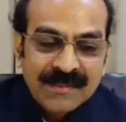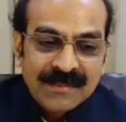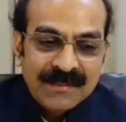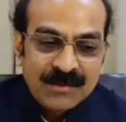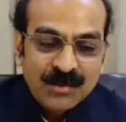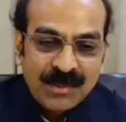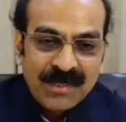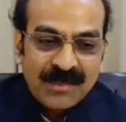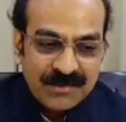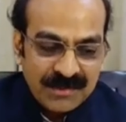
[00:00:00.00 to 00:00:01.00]
jewelry
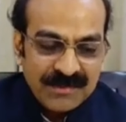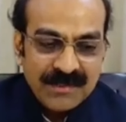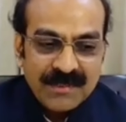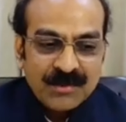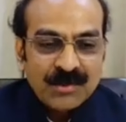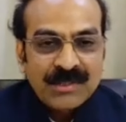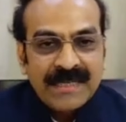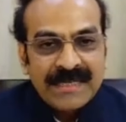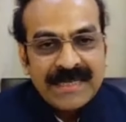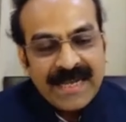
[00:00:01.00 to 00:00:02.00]
houses. So
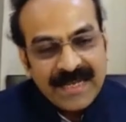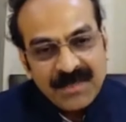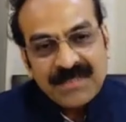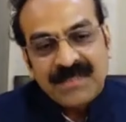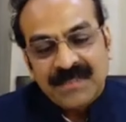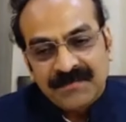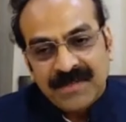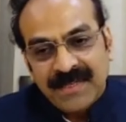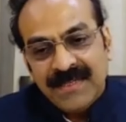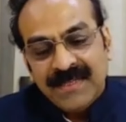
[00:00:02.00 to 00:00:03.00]
it okay. can be
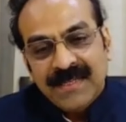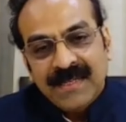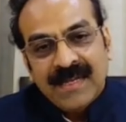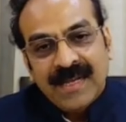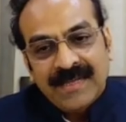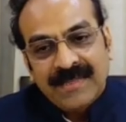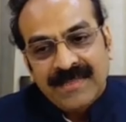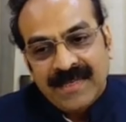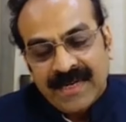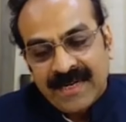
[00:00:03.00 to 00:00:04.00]
certified, and
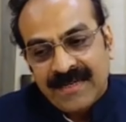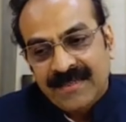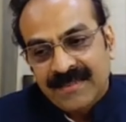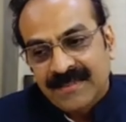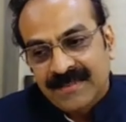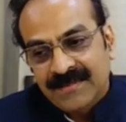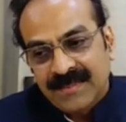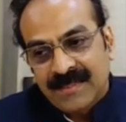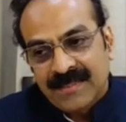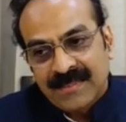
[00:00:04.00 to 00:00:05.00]
and
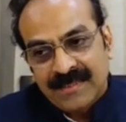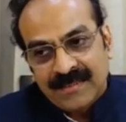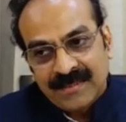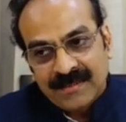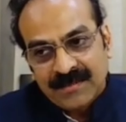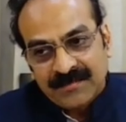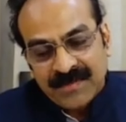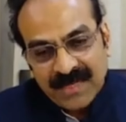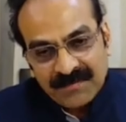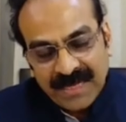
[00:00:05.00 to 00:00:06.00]
the
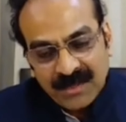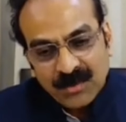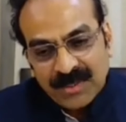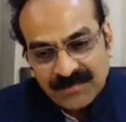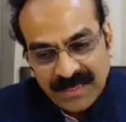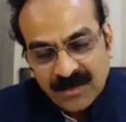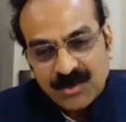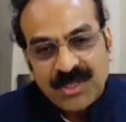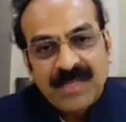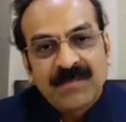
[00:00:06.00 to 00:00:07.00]
fair value values
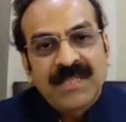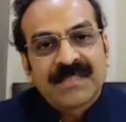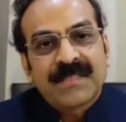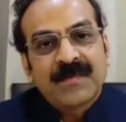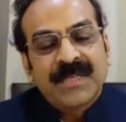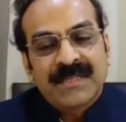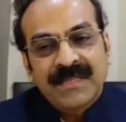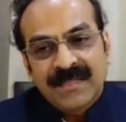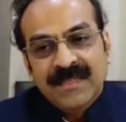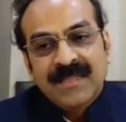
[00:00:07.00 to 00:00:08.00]
can be estimated
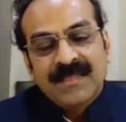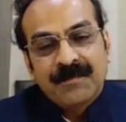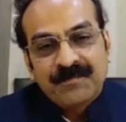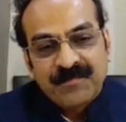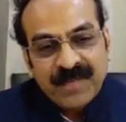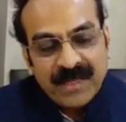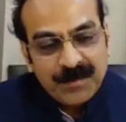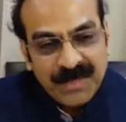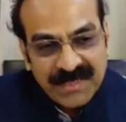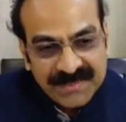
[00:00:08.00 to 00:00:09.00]
the fair
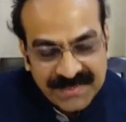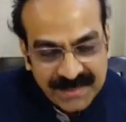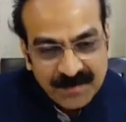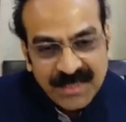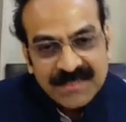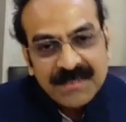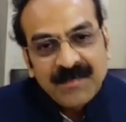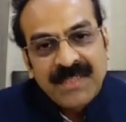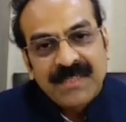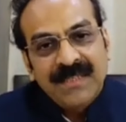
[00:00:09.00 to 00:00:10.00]
periods can be
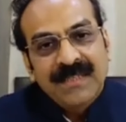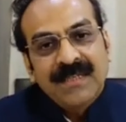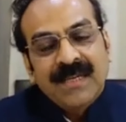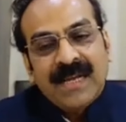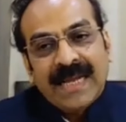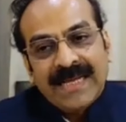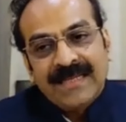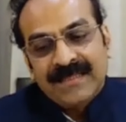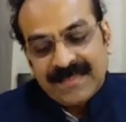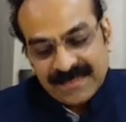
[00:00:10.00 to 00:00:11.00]
estimated
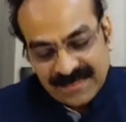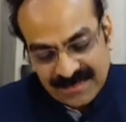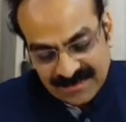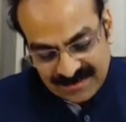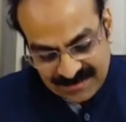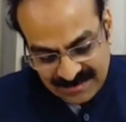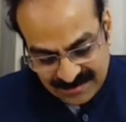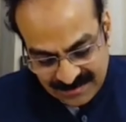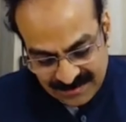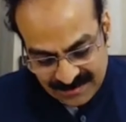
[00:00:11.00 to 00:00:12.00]
and this is
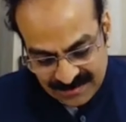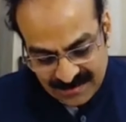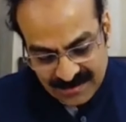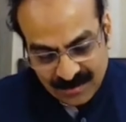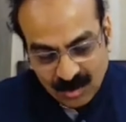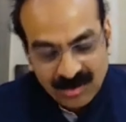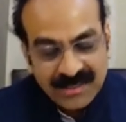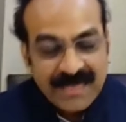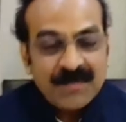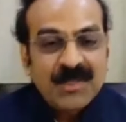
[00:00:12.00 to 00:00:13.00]
this is uh, not
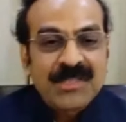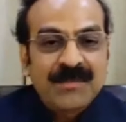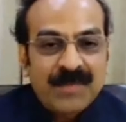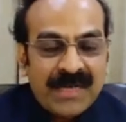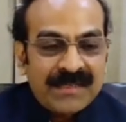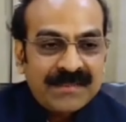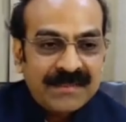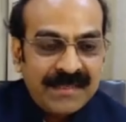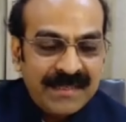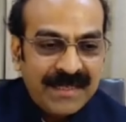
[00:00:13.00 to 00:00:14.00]
that much in practice in
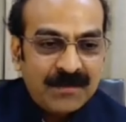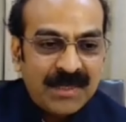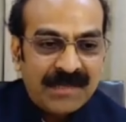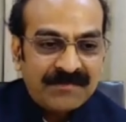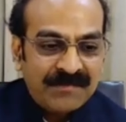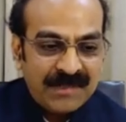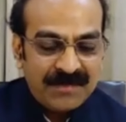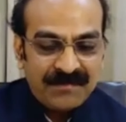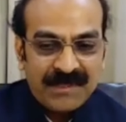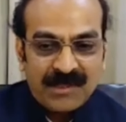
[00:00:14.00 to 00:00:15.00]
india but if we,
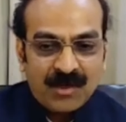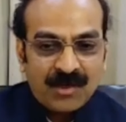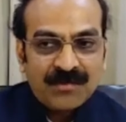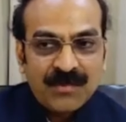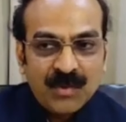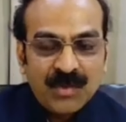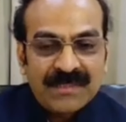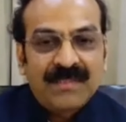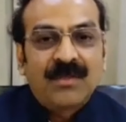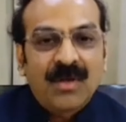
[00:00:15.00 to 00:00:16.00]
we talk of us
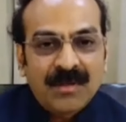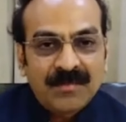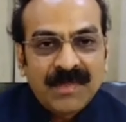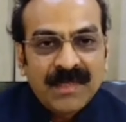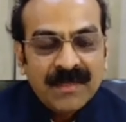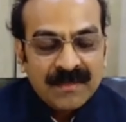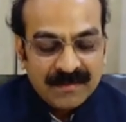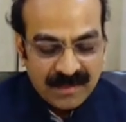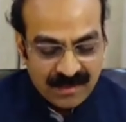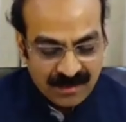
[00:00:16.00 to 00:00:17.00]
and europe
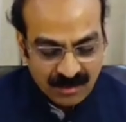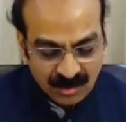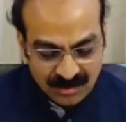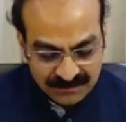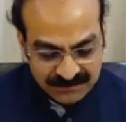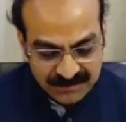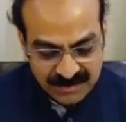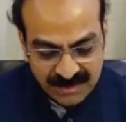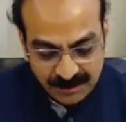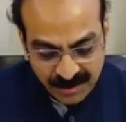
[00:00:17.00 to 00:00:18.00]
there are a hmm. lot of uh,
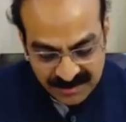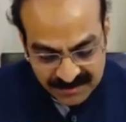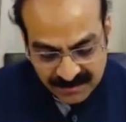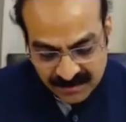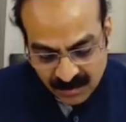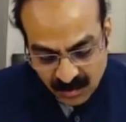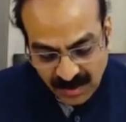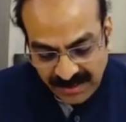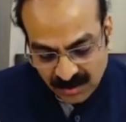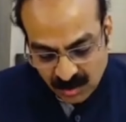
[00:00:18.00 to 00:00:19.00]
appraisers who
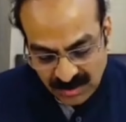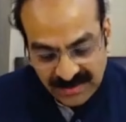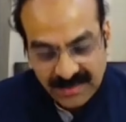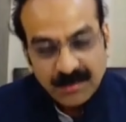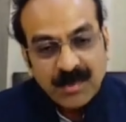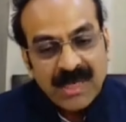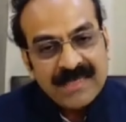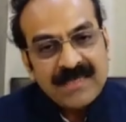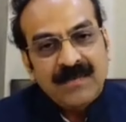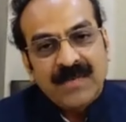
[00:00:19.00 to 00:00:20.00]
actually appraise
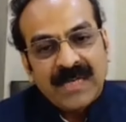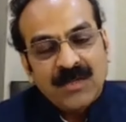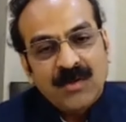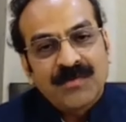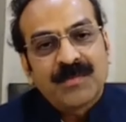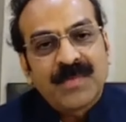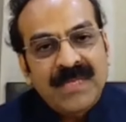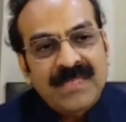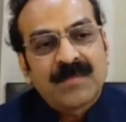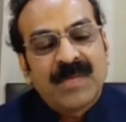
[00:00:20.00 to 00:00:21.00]
the value of a
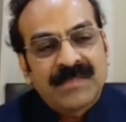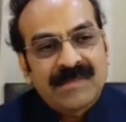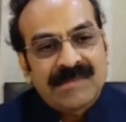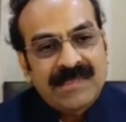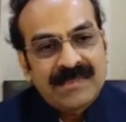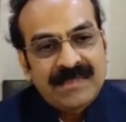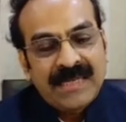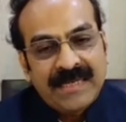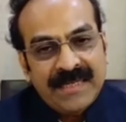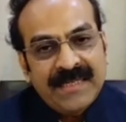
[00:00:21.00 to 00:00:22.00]
piece basis its
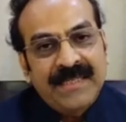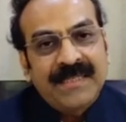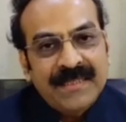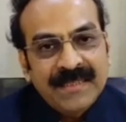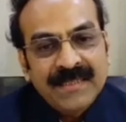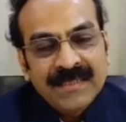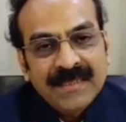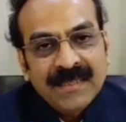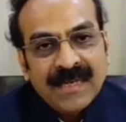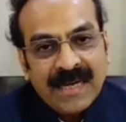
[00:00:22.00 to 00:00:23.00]
antiquity
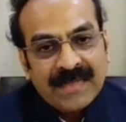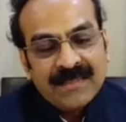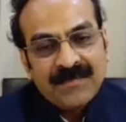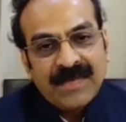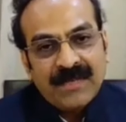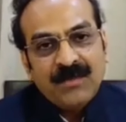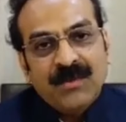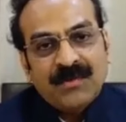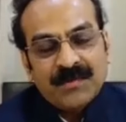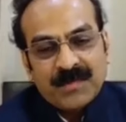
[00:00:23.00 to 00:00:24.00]
and the value
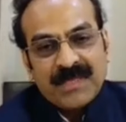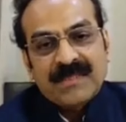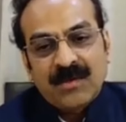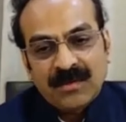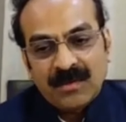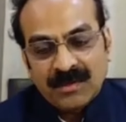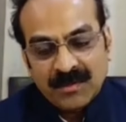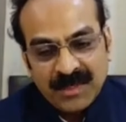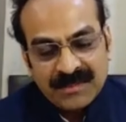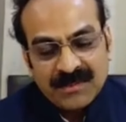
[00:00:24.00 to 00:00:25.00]
piece on, on the
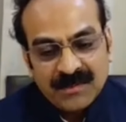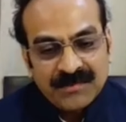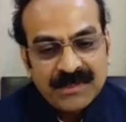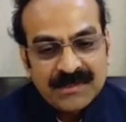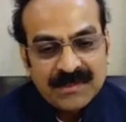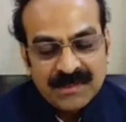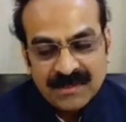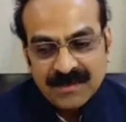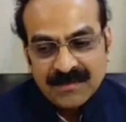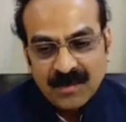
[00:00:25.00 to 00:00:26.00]
basis of its
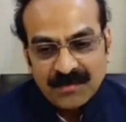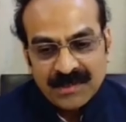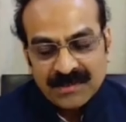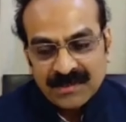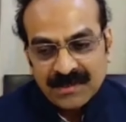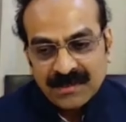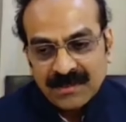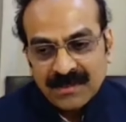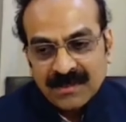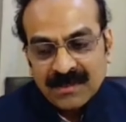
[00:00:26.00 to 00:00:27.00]
uh, of its uh,
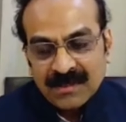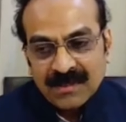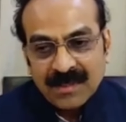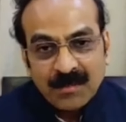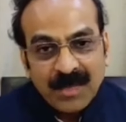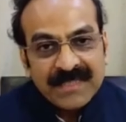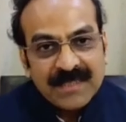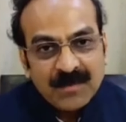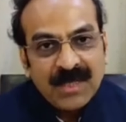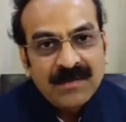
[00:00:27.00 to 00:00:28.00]
uh,
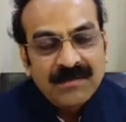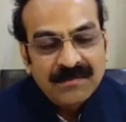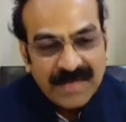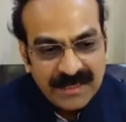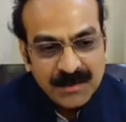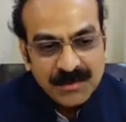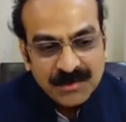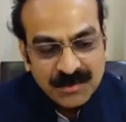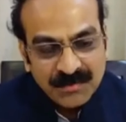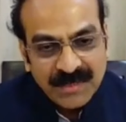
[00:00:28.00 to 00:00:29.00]
replaceable value
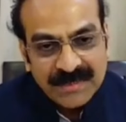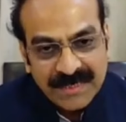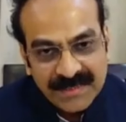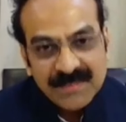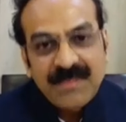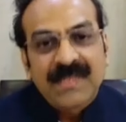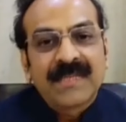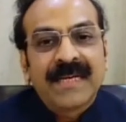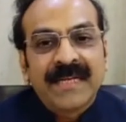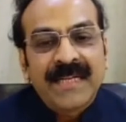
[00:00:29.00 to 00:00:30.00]
so where, that is where the
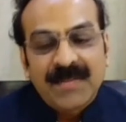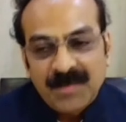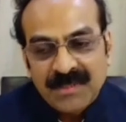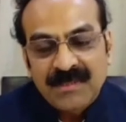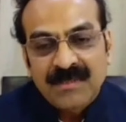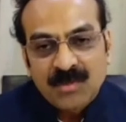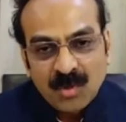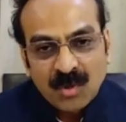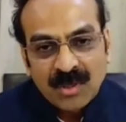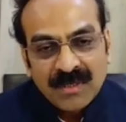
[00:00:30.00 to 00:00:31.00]
antique pieces
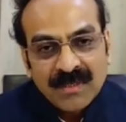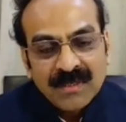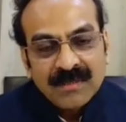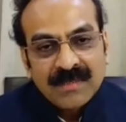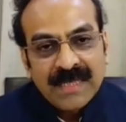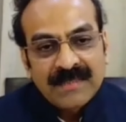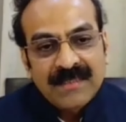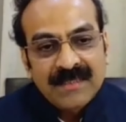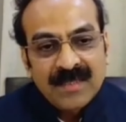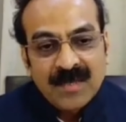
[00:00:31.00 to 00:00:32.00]
score that the,
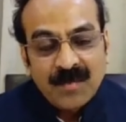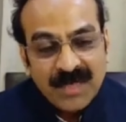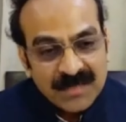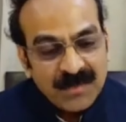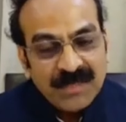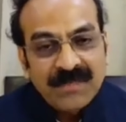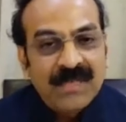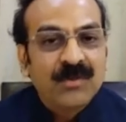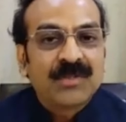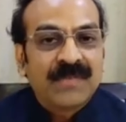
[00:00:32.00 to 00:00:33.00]
the replacement
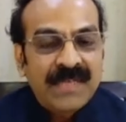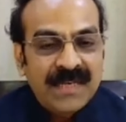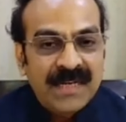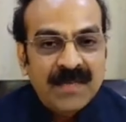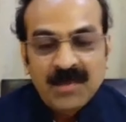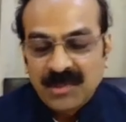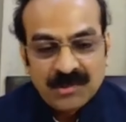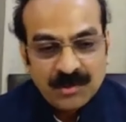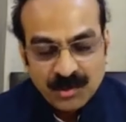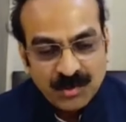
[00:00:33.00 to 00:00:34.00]
value is very high
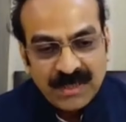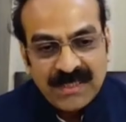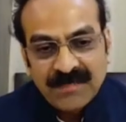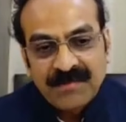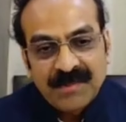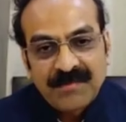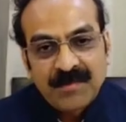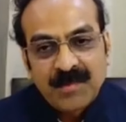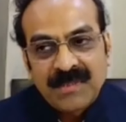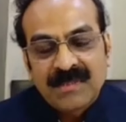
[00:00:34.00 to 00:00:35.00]
because usually if a, if a
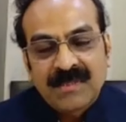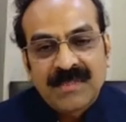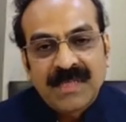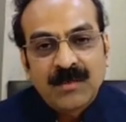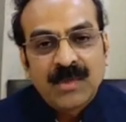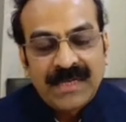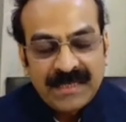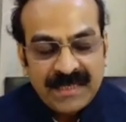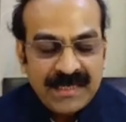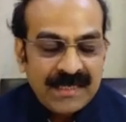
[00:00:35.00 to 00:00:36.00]
piece is a genuine
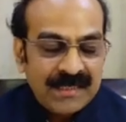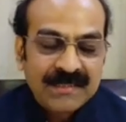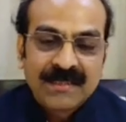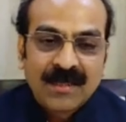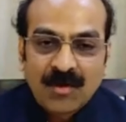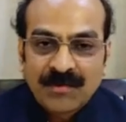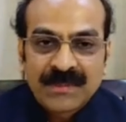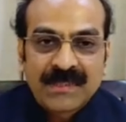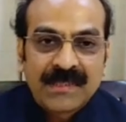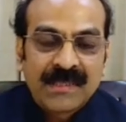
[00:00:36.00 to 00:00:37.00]
antique and is uh, of a
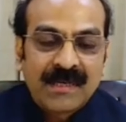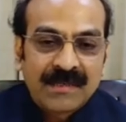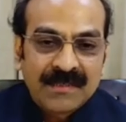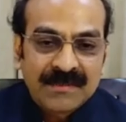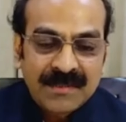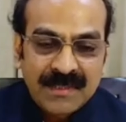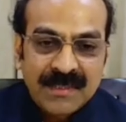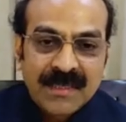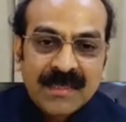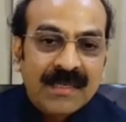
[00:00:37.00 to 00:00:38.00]
certain artistry,
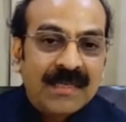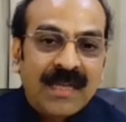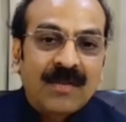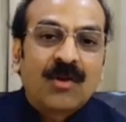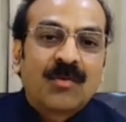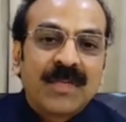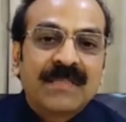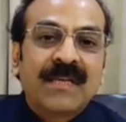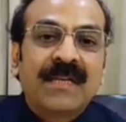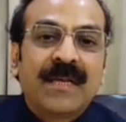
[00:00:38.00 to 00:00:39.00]
it cannot be
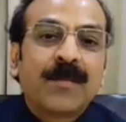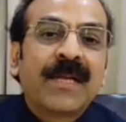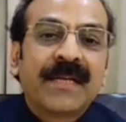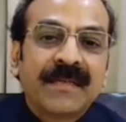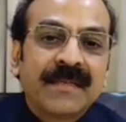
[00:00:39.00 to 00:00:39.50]
easily replicated.